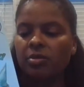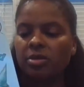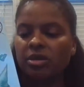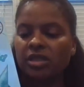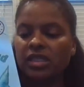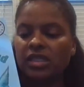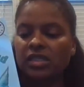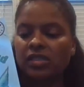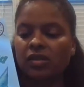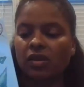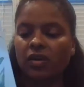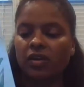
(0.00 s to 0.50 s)
But
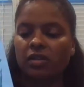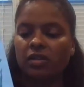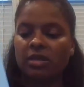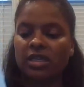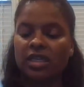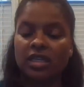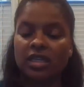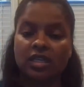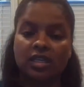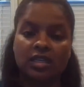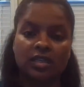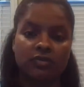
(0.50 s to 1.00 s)
these are the
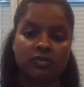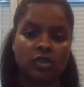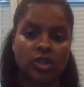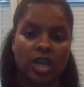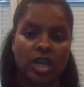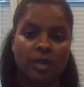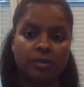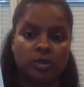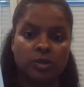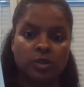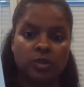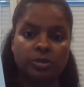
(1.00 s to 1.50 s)
beginning of
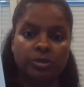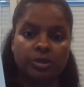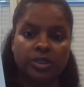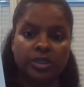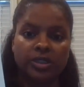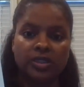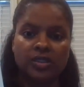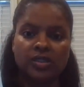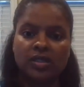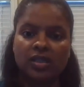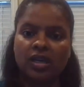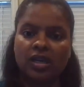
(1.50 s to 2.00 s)
chapter
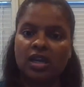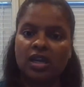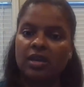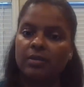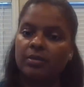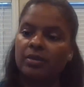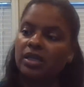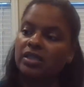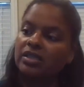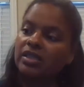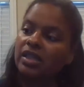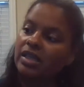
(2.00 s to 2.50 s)
books.
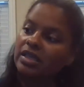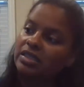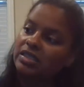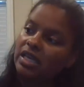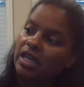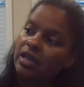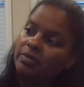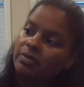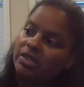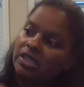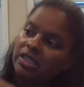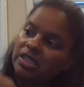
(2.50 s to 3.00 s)
A lot of
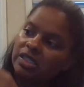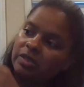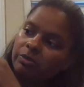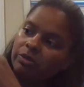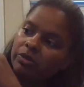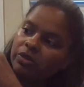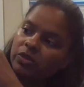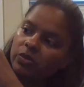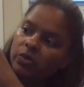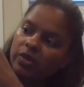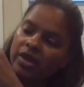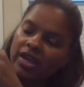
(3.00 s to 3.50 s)
times these
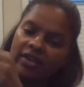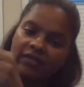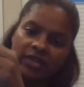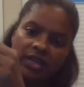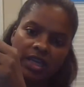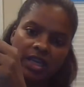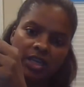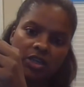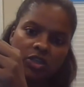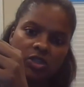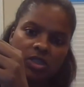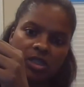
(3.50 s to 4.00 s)
books will have
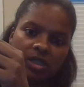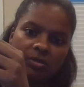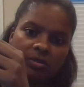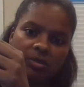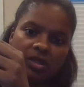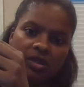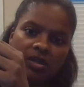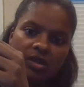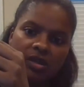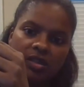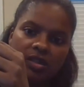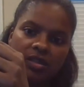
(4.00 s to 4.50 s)
an age
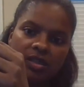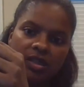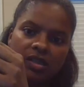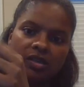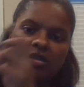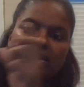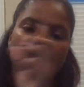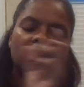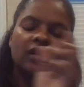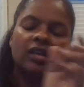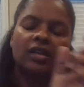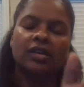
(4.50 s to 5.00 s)
limit on
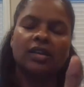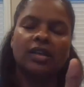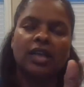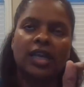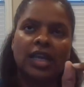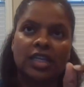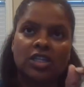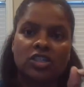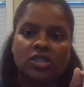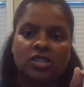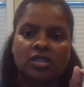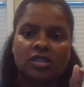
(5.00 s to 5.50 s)
there,
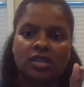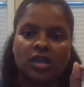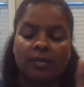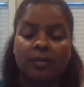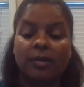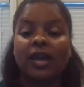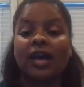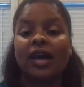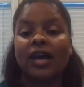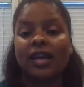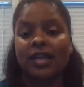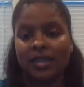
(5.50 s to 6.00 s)
age
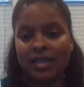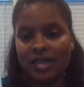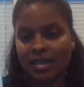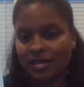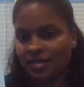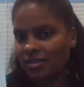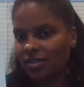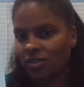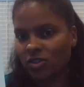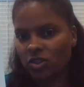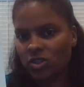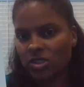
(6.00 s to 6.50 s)

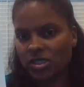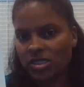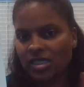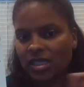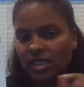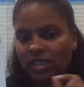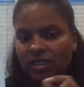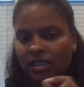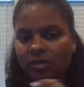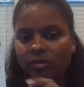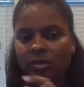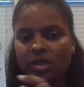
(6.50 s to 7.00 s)
guidelines, I shouldn't
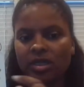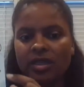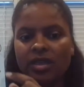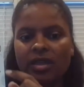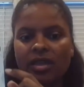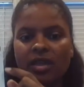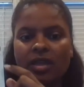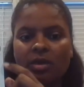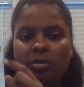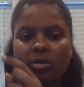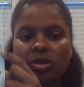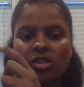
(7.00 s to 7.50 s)
say limit,
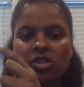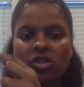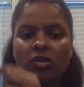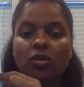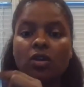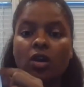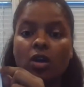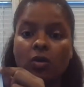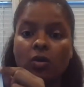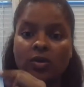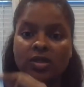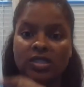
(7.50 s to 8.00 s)
but you
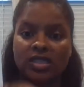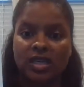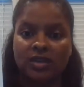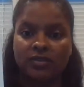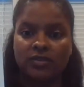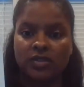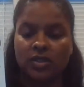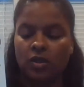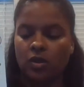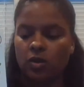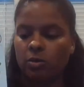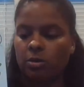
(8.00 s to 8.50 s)
don't always
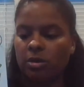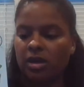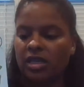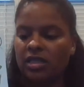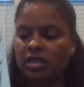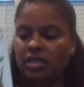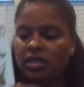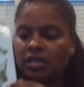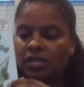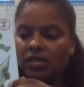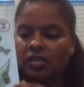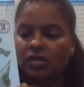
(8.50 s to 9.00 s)
have to go by
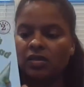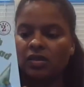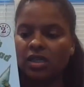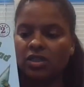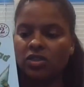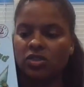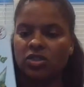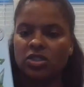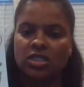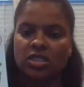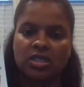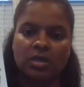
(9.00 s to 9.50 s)
these. So
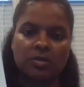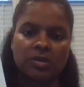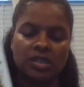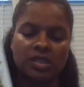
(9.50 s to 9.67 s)
that's just